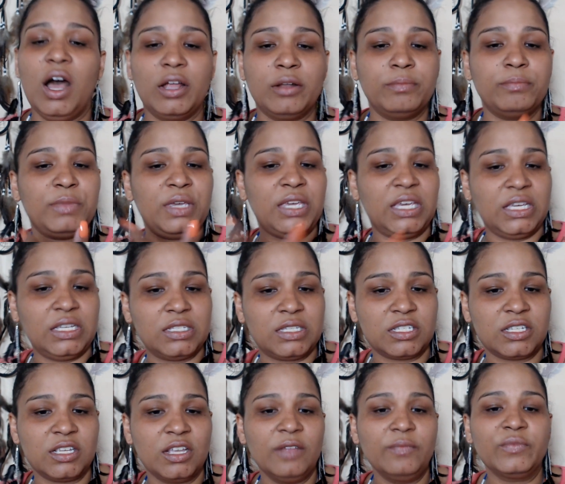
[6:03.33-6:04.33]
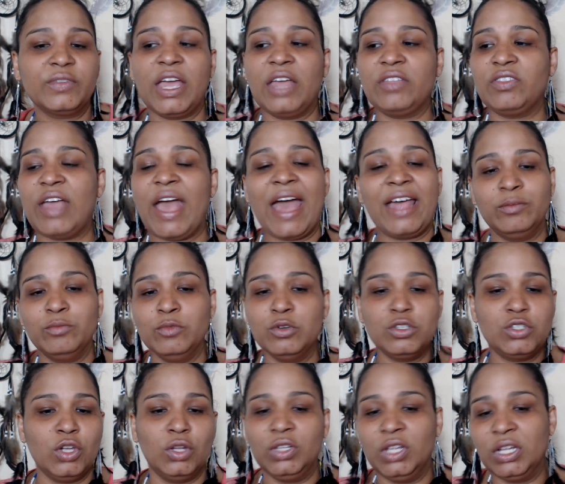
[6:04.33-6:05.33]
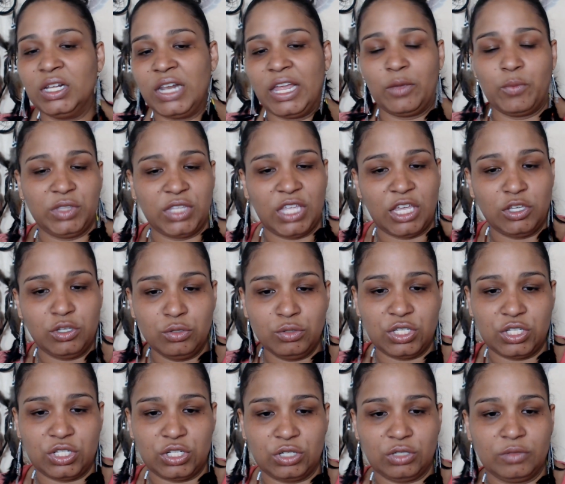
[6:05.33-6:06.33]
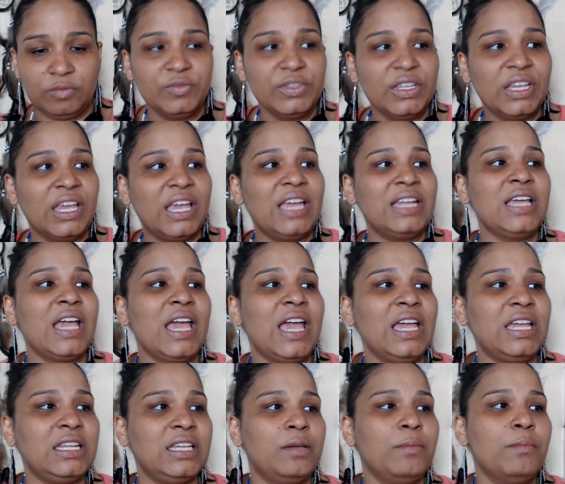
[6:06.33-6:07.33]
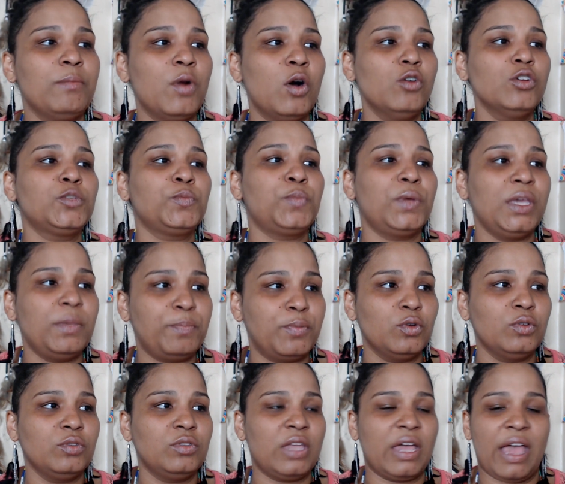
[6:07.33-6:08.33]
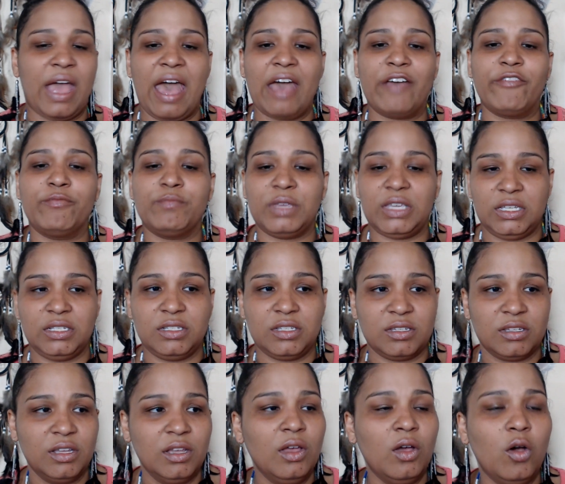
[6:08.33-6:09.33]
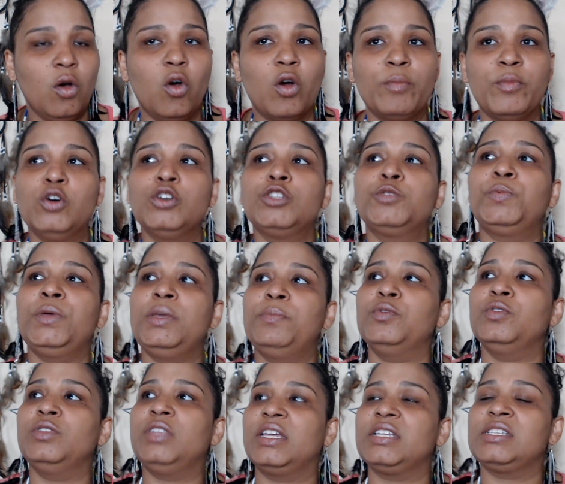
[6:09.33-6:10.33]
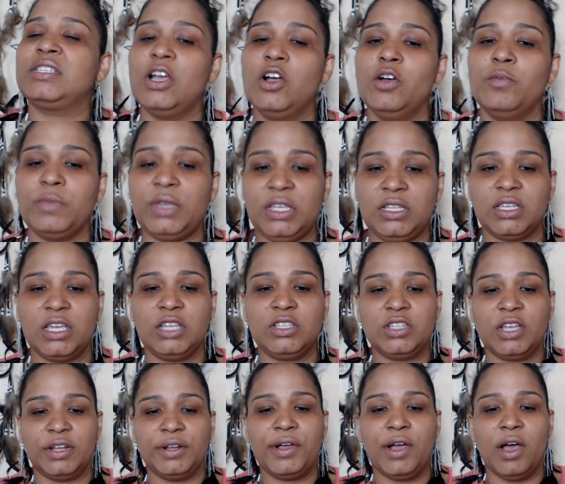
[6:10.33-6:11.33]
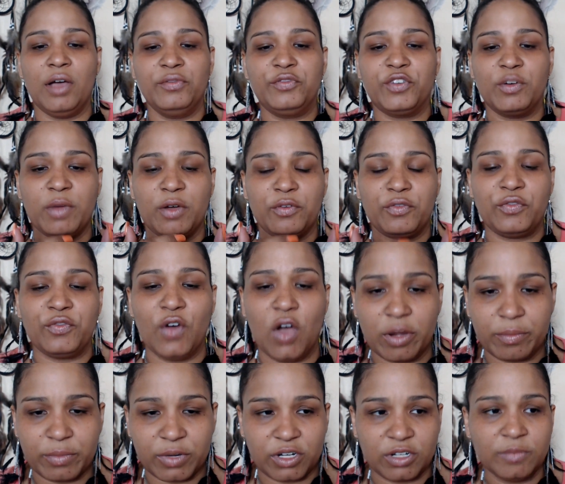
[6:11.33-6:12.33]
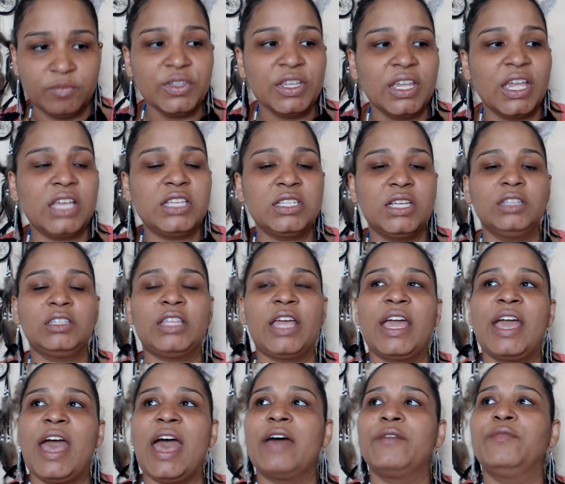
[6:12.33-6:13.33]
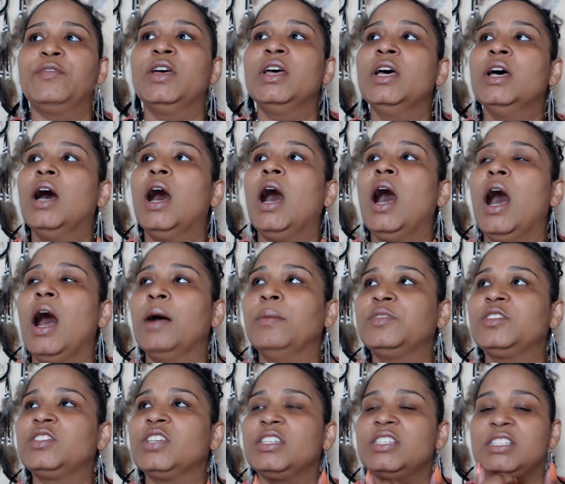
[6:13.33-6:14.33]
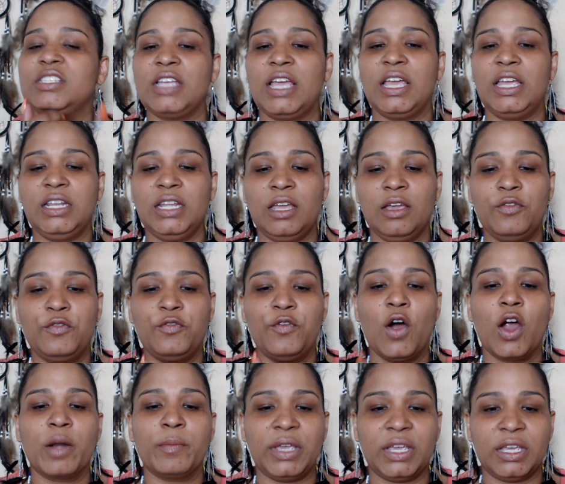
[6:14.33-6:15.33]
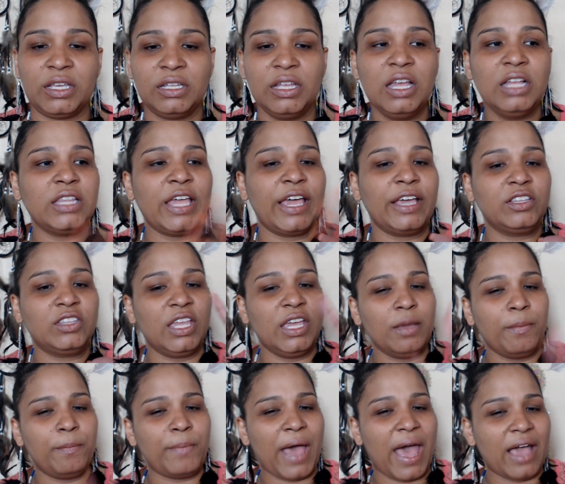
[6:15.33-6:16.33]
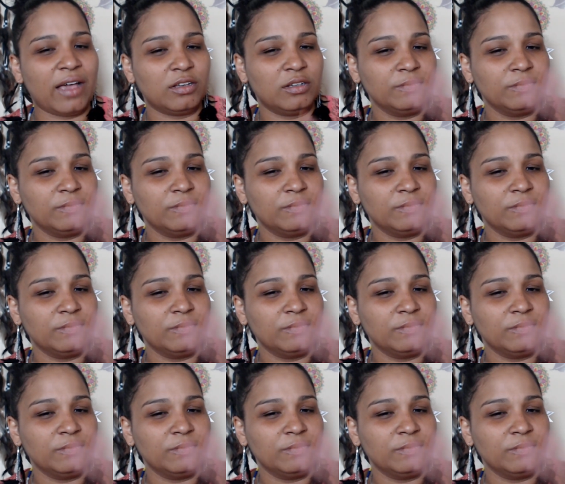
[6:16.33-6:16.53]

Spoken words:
meats and the animals don't look like what they used to. In Haiti, most people that have meat or most people that sell meat is going to come from a farmer. They have sustaining farming. Like, think back